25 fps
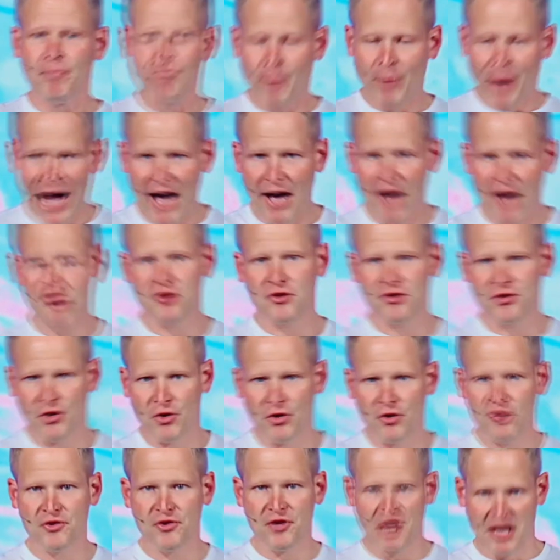
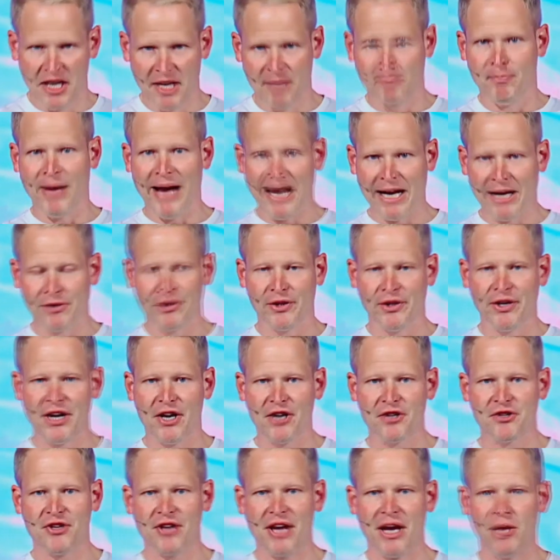pastors in
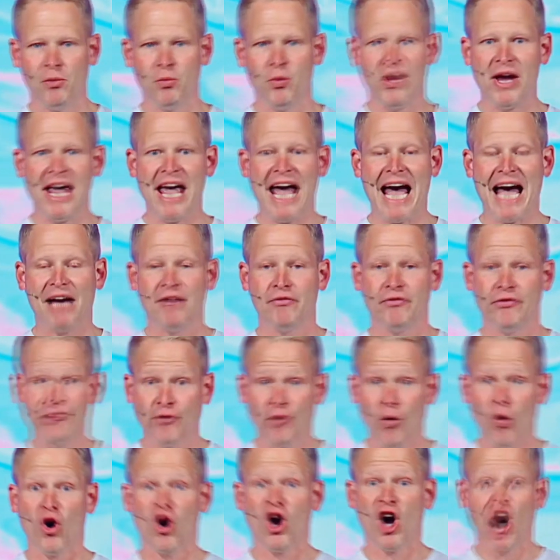Bangladesh, and we had
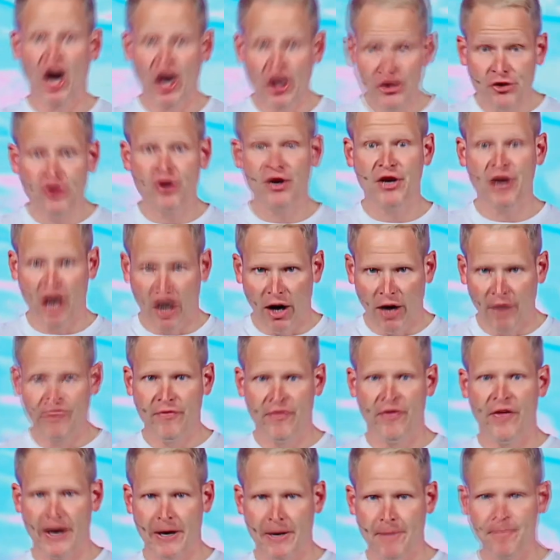400
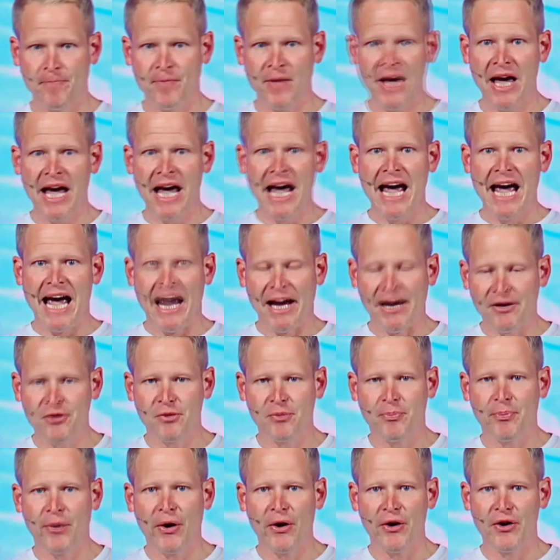of them as a
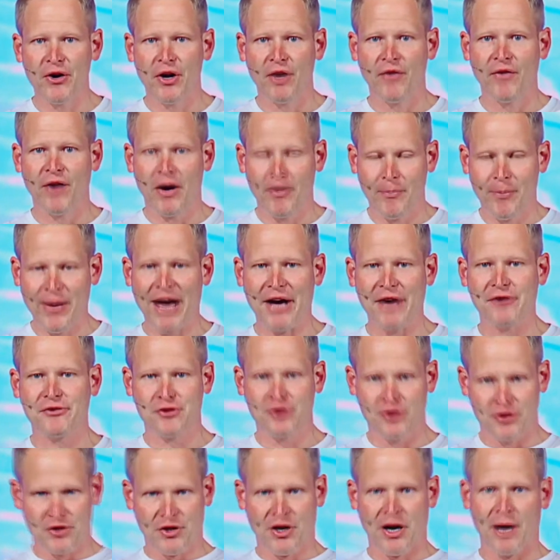part of our
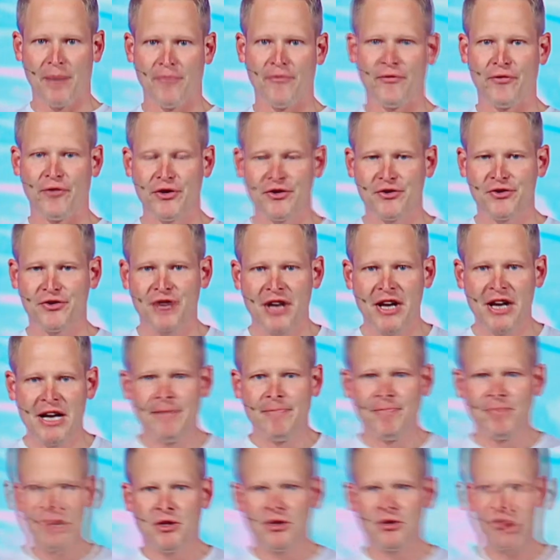pastors' conference.
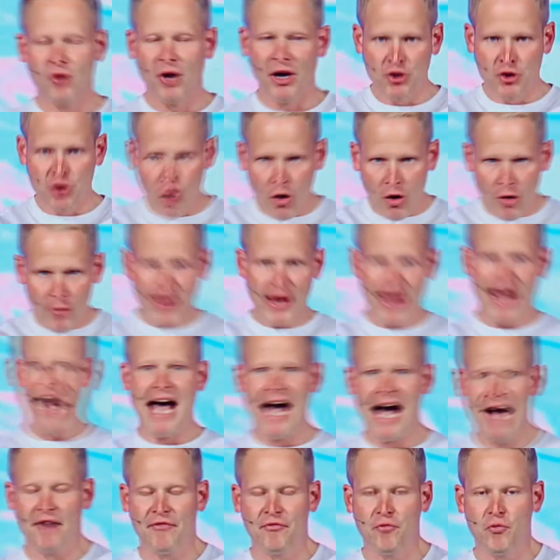And so, on your
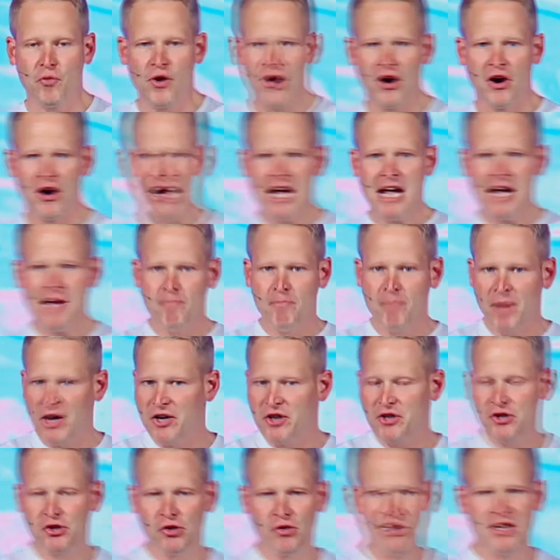behalf, we are
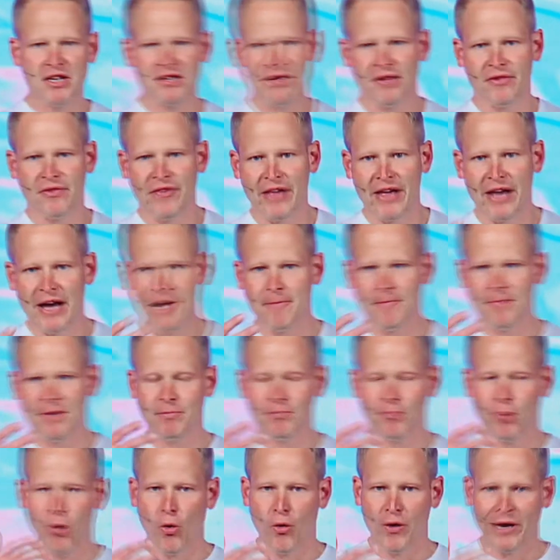ministering to them
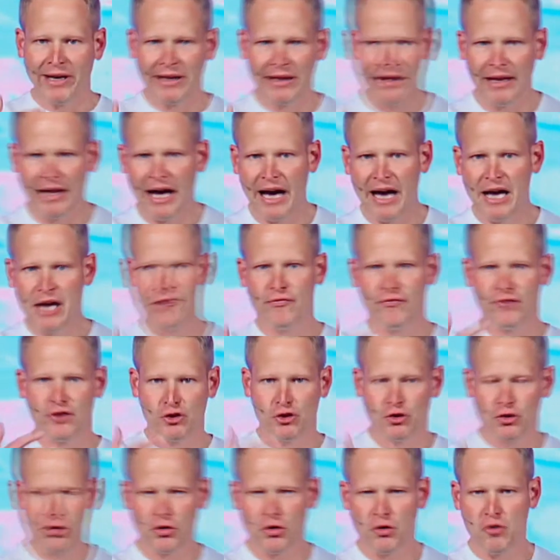and pouring life
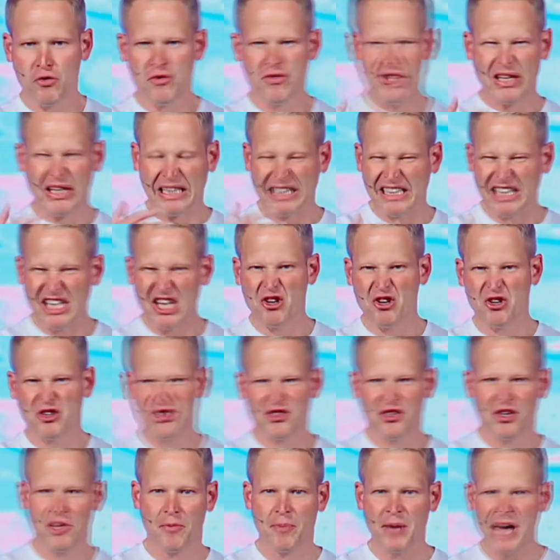and truth and
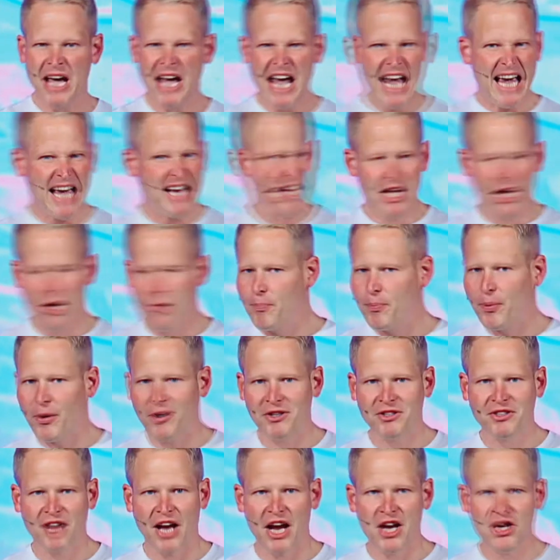leadership and
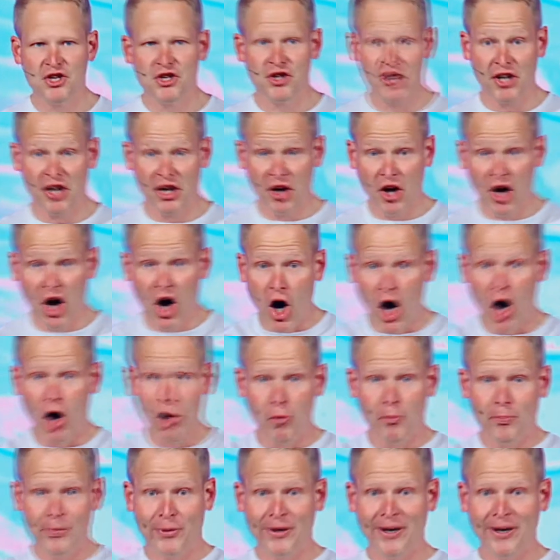impartation and hope